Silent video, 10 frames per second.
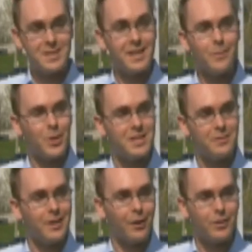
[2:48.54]
Seeing them on
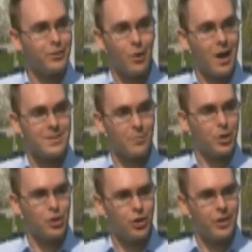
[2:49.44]
TV, I don't even know how
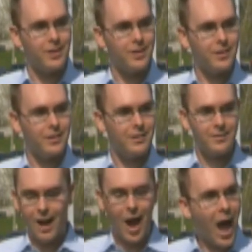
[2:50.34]
someone could.
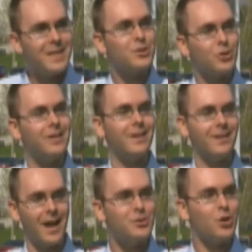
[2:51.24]
I
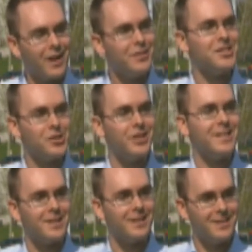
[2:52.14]
do not have the
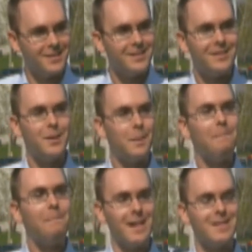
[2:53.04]
agility to
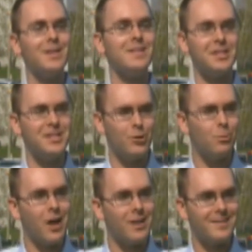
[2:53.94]
balance on such
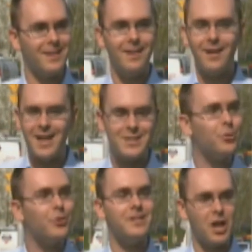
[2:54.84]
cinder blocks. I
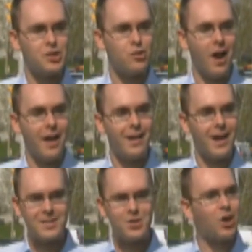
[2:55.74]
certainly did not try.
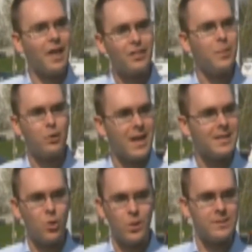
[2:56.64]
I stood on nothing but
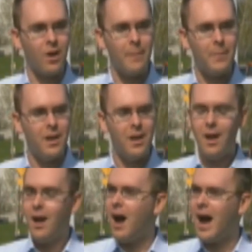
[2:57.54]
grass the whole time.
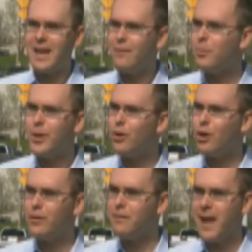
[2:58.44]
I never peered
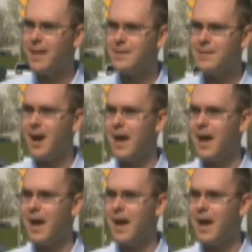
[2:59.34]
over the fence.